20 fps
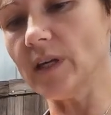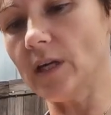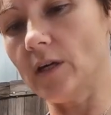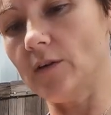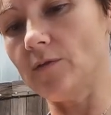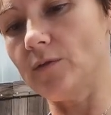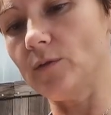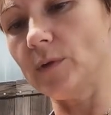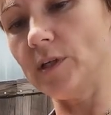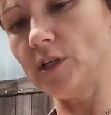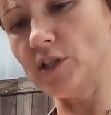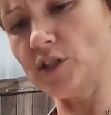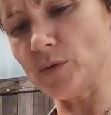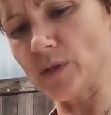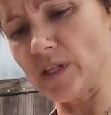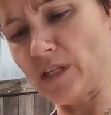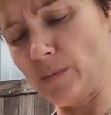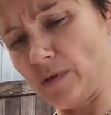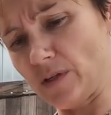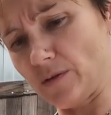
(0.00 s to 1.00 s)
careful when you're
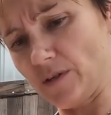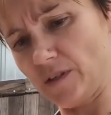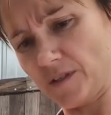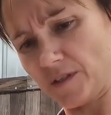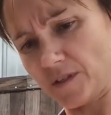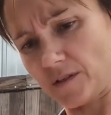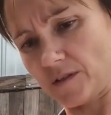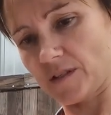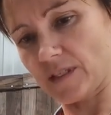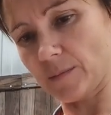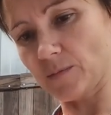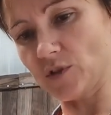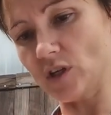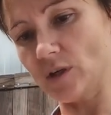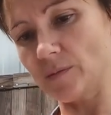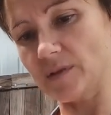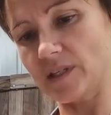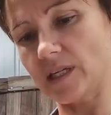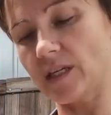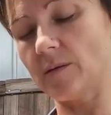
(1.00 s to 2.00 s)
doing your mirrors because
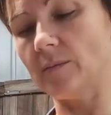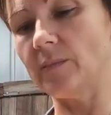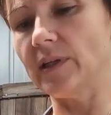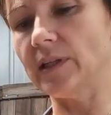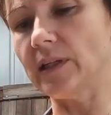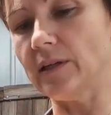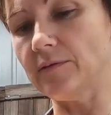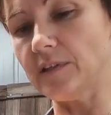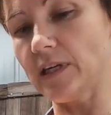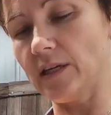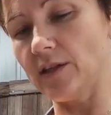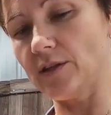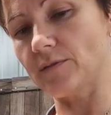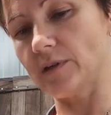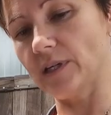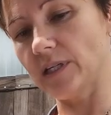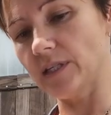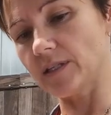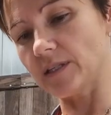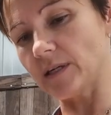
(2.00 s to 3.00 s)
sometimes they can be left-hand
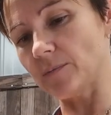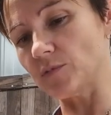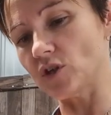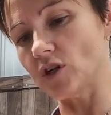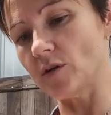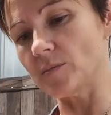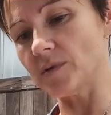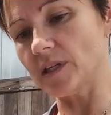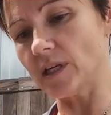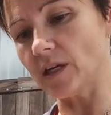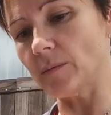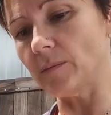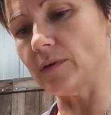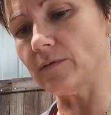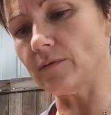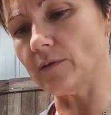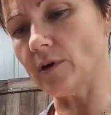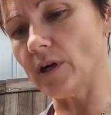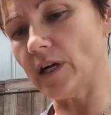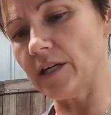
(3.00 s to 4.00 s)
threads, sometimes they can be
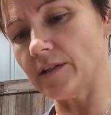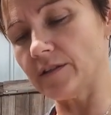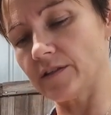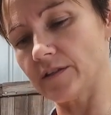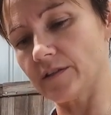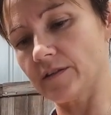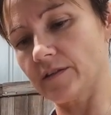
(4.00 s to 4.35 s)
right.